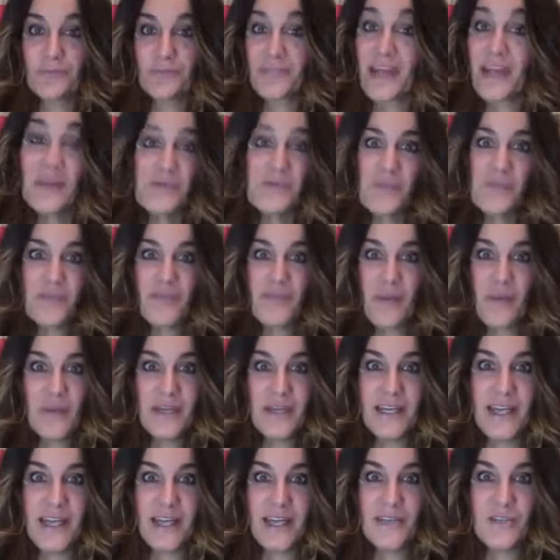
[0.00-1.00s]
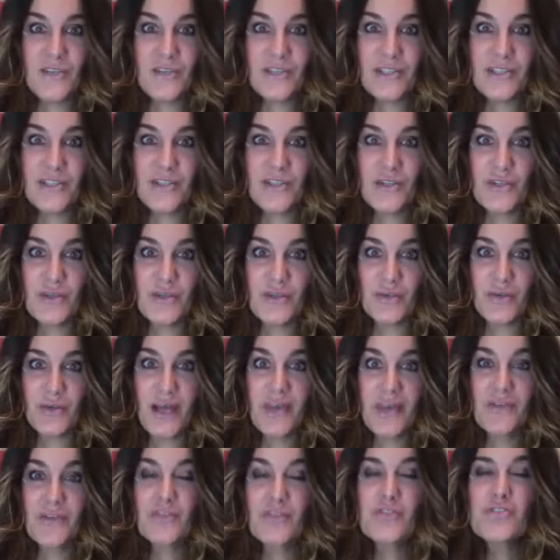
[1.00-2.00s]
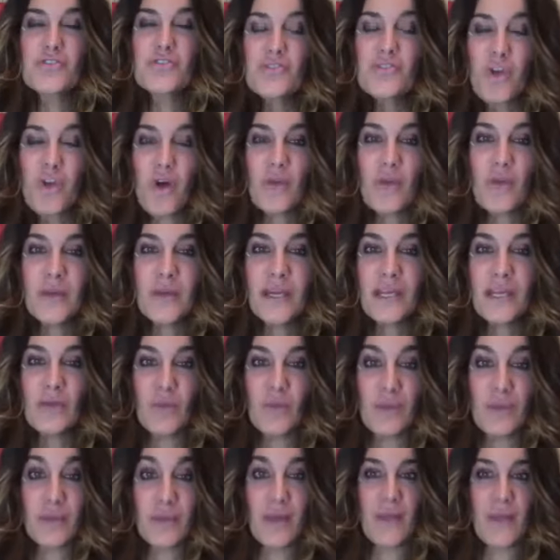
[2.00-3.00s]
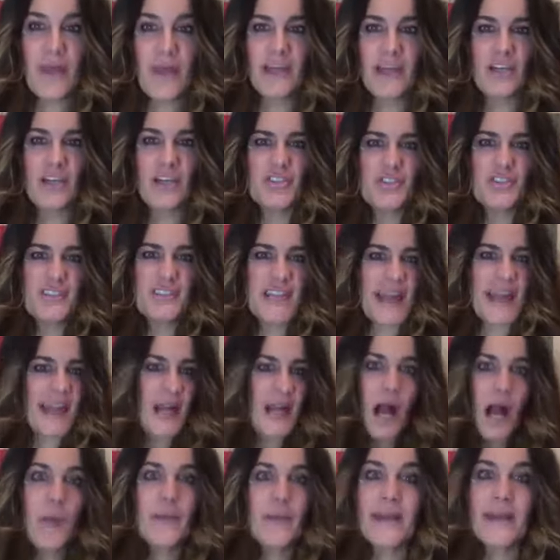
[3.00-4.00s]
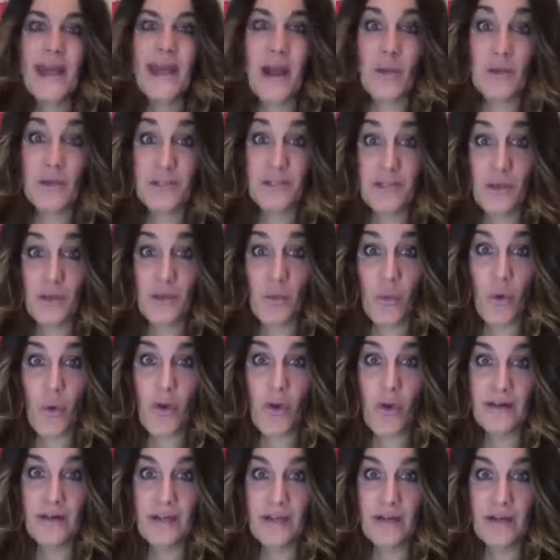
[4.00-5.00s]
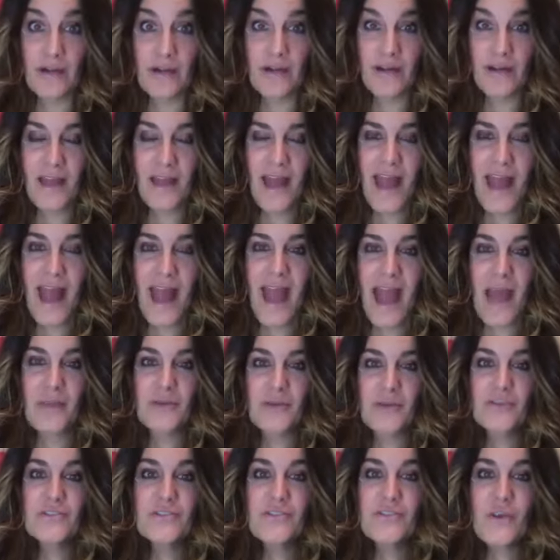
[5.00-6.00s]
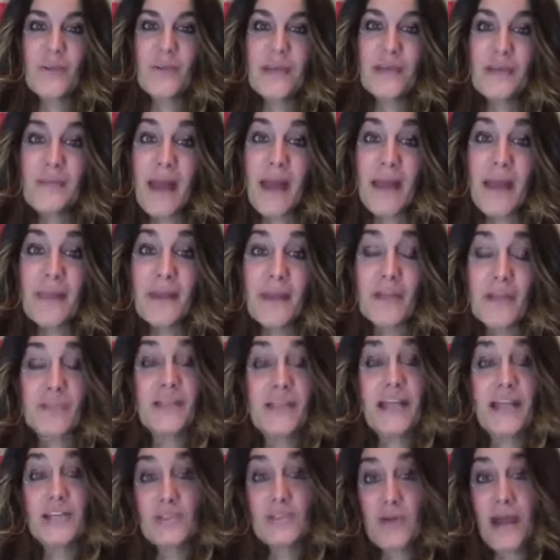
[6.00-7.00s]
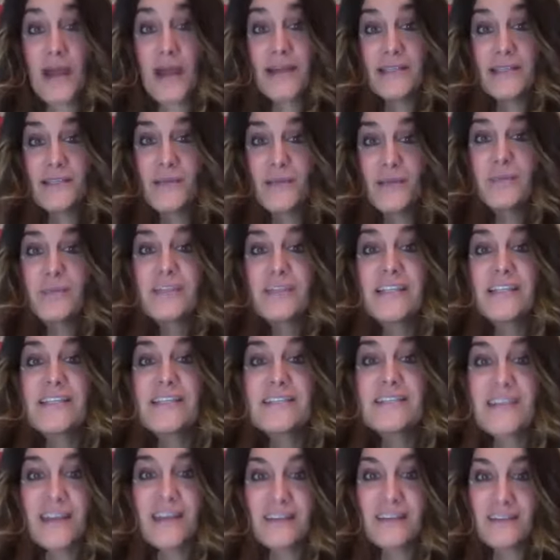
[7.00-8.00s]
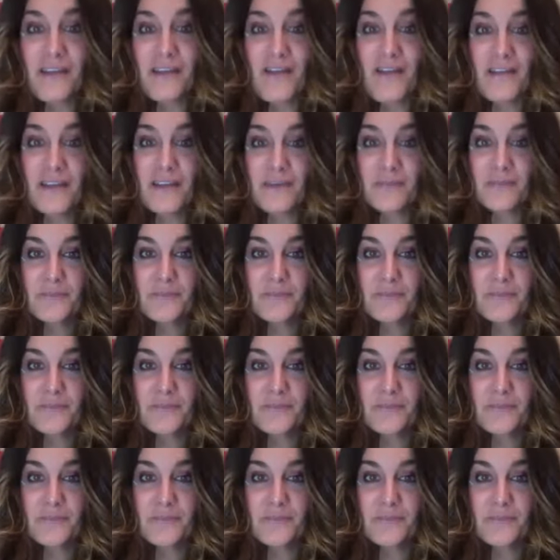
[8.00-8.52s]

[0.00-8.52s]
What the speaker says: And for feminine energy too. There's so many women that are just like coming out with their warrior. And there's so many men that are like trying to be pleasing and loving.